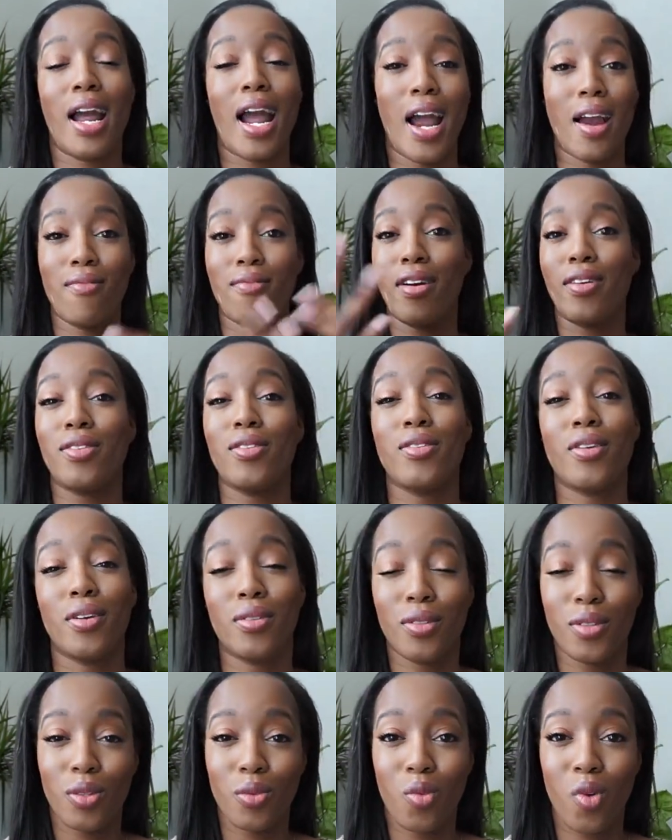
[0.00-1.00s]
I'd rather you
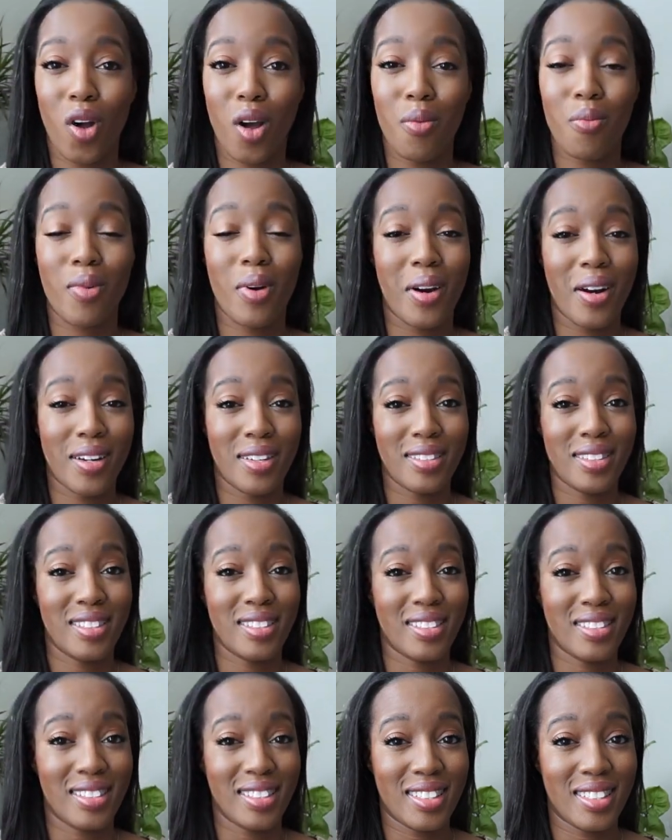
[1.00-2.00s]
go to the Walmart
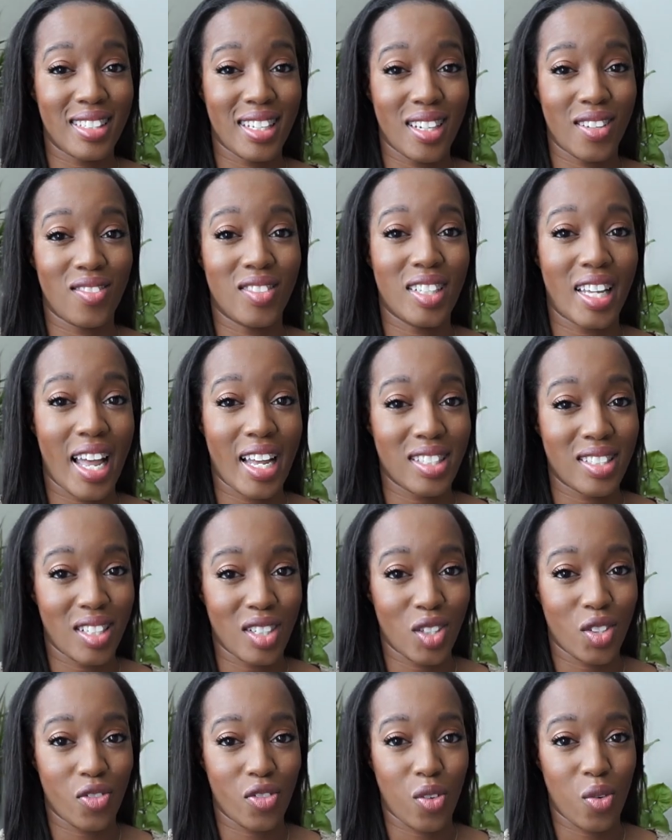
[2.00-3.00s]
instead of the gas
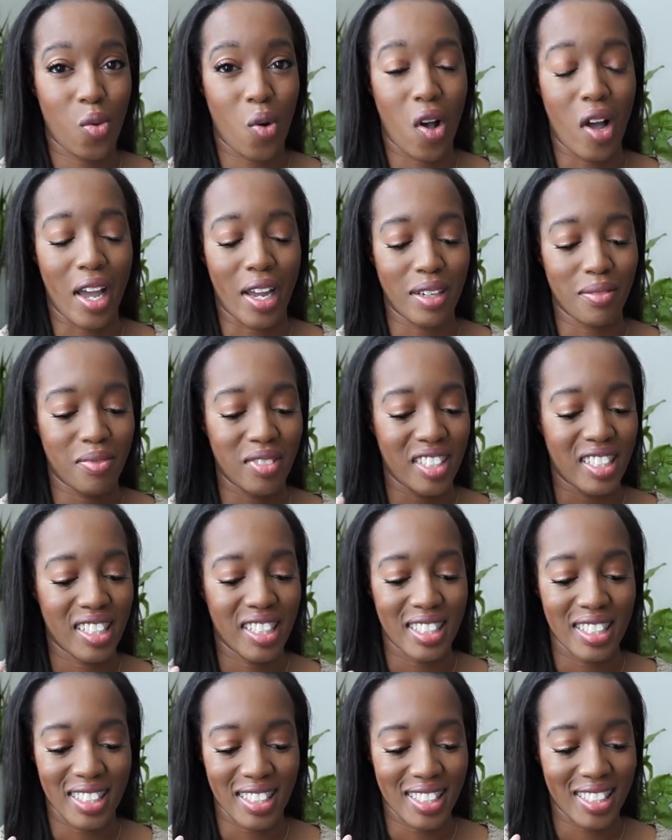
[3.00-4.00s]
station for wine
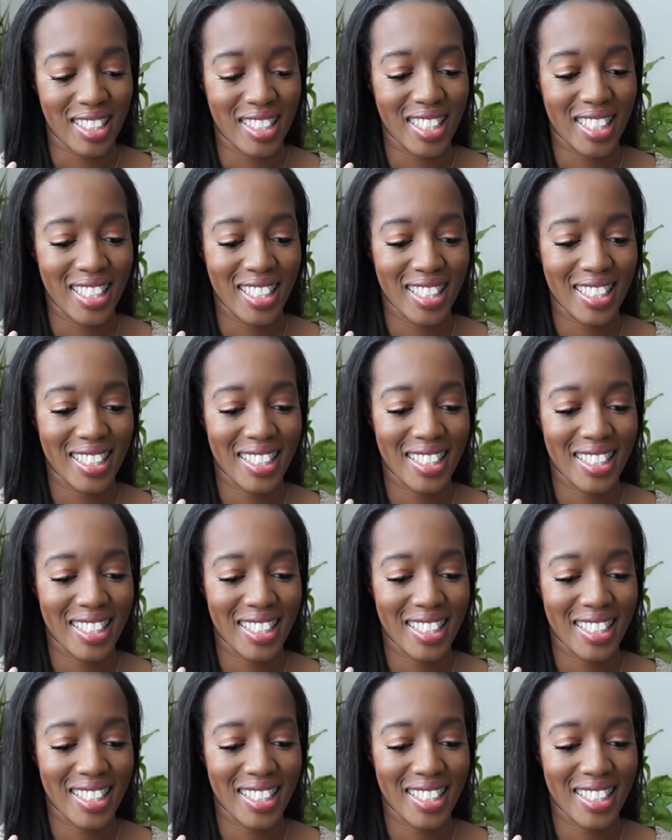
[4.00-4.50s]
because...